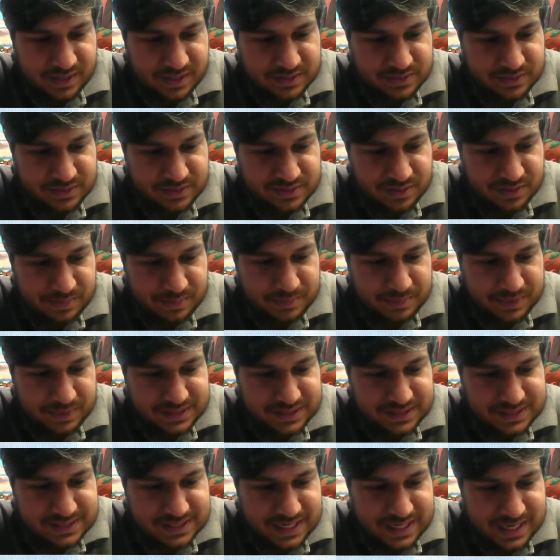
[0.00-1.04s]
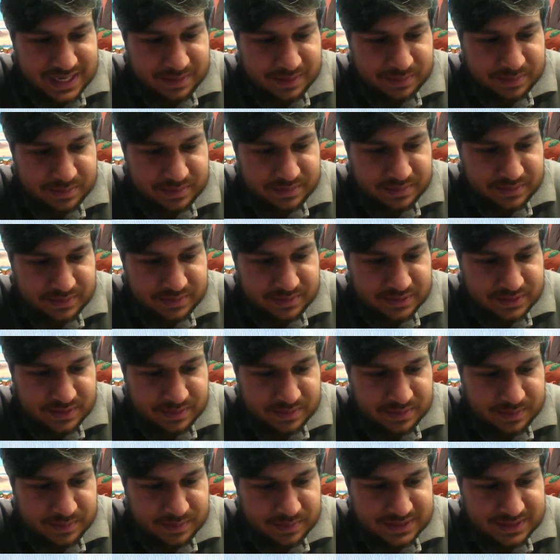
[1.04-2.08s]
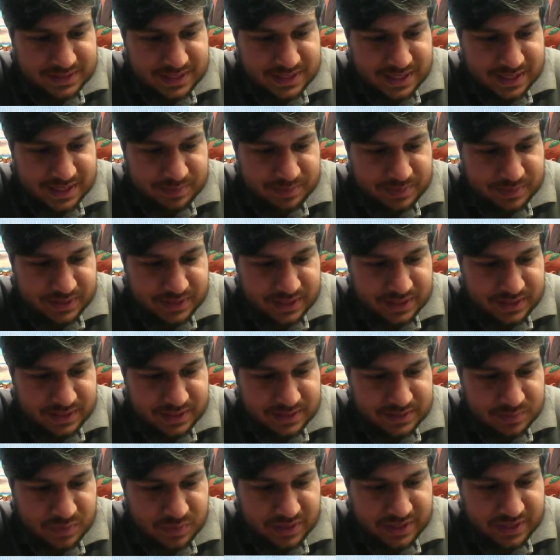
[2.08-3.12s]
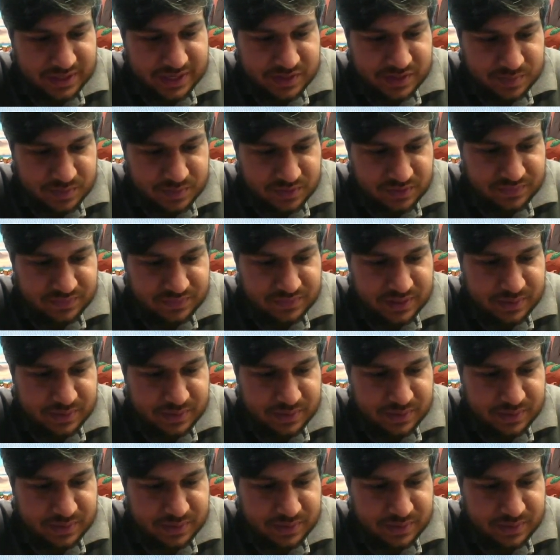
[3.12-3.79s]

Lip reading: So it's got Mud Slap. So Mud Slap is a 1 gauge move for